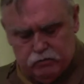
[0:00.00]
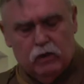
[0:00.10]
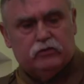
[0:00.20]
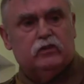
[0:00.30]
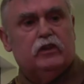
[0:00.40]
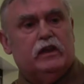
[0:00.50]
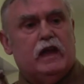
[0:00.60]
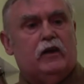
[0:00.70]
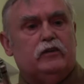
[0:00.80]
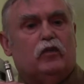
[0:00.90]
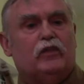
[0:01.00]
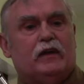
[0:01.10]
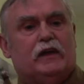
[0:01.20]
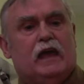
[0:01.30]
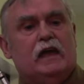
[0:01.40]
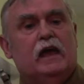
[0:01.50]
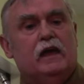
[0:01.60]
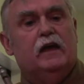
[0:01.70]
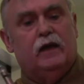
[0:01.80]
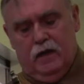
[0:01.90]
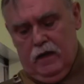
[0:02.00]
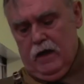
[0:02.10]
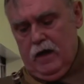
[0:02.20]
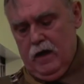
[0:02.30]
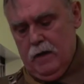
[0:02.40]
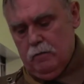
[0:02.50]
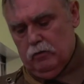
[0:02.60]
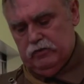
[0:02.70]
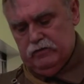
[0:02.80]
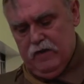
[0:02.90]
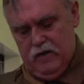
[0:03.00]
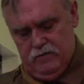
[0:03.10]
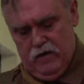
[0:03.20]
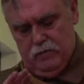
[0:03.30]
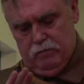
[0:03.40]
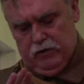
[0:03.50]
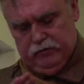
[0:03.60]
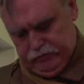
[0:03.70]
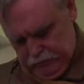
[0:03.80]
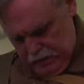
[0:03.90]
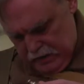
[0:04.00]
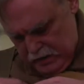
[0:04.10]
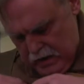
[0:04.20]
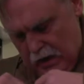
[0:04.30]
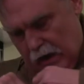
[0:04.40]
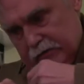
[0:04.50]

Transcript: whistle that he carried on that day, which is very, very precious to me.